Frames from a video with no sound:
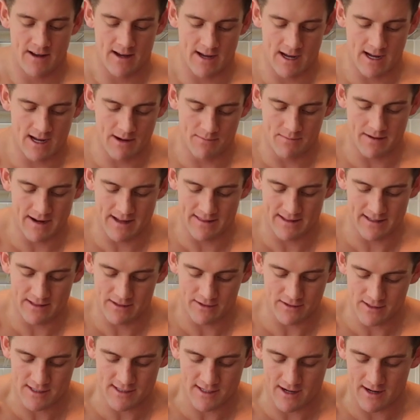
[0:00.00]
and then
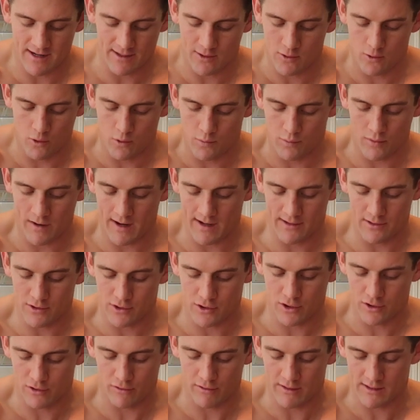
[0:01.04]
you can start incorporating the
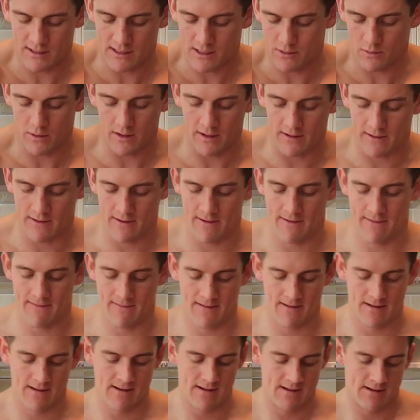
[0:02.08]
sugar into it.
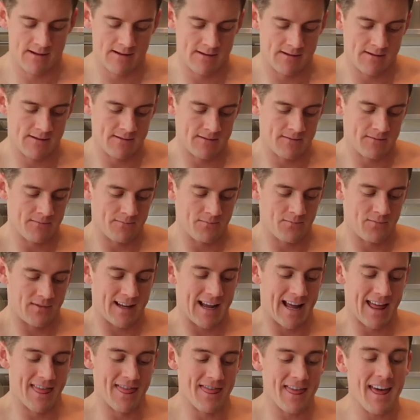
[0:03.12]

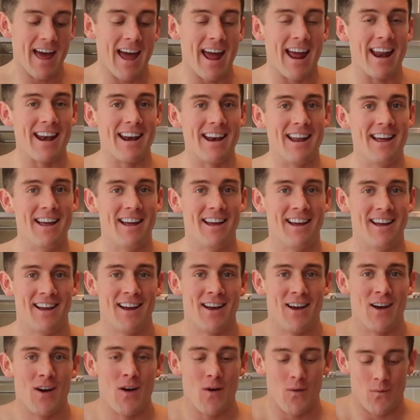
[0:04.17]
And then,
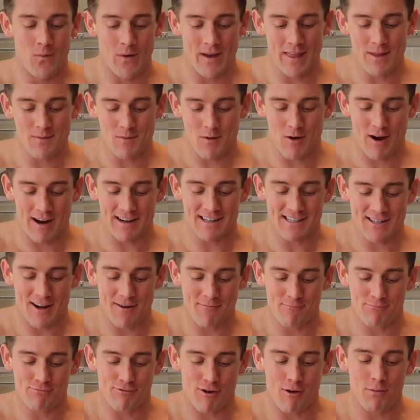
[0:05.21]
when the meringue's
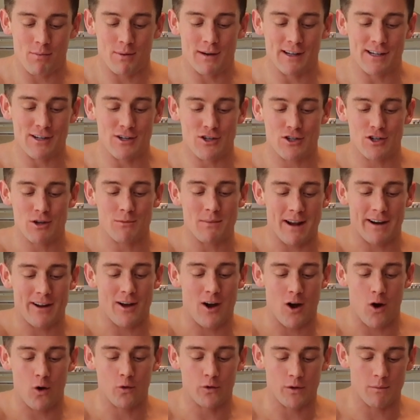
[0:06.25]
done properly, you should be able
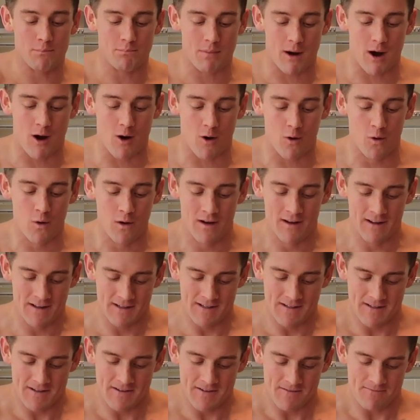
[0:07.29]
to hold the bowl
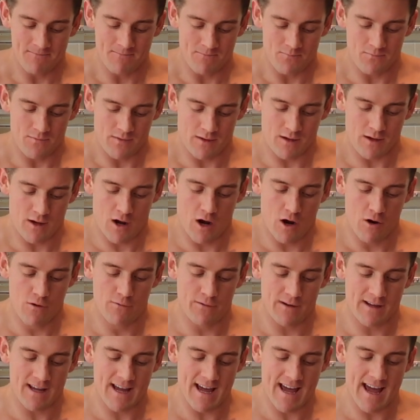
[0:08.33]

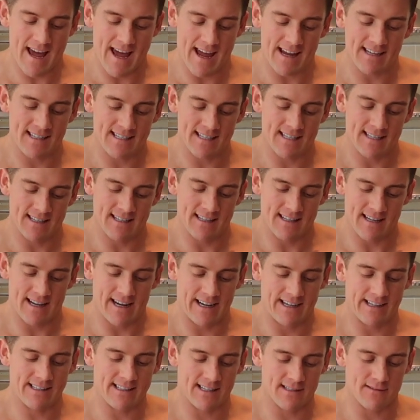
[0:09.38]
over your head
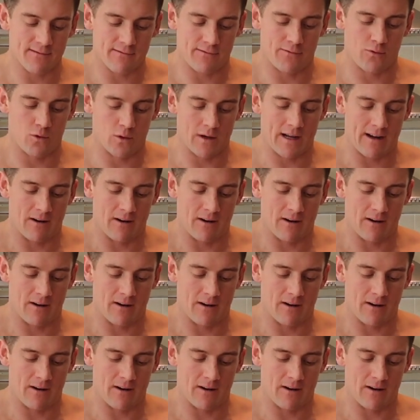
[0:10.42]
and it doesn't fall